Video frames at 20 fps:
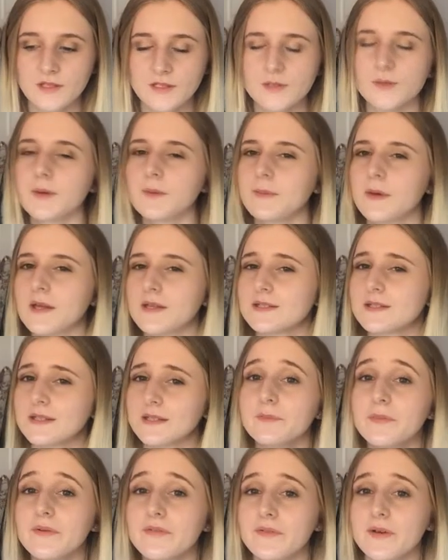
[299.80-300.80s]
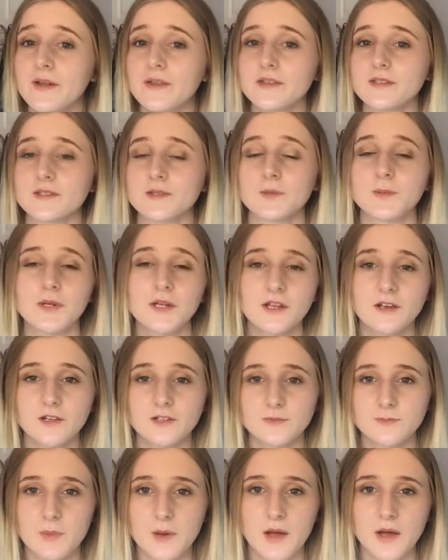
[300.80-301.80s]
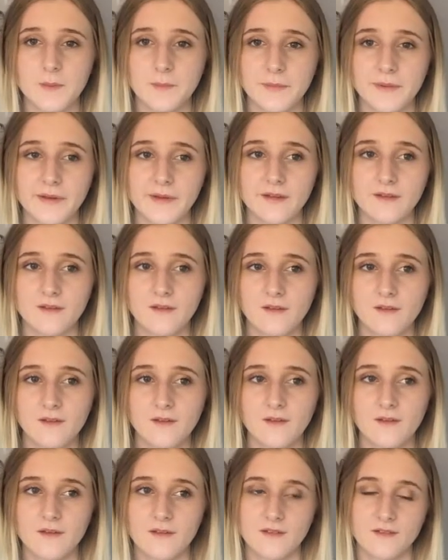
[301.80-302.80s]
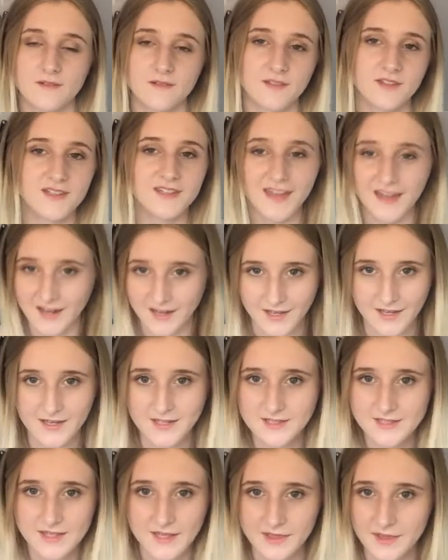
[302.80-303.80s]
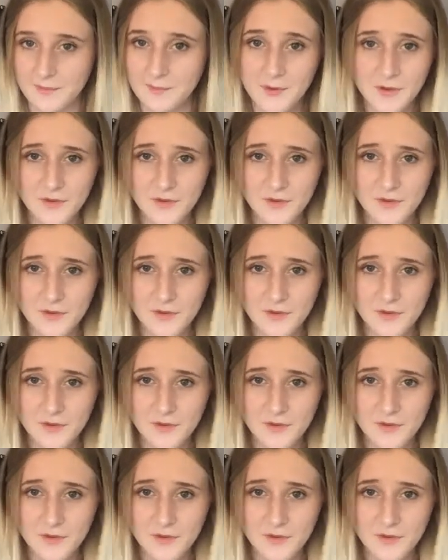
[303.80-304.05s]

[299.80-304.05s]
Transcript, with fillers: so I personally prefer the Sequoia Lodge bar, but yeah, like I said, they're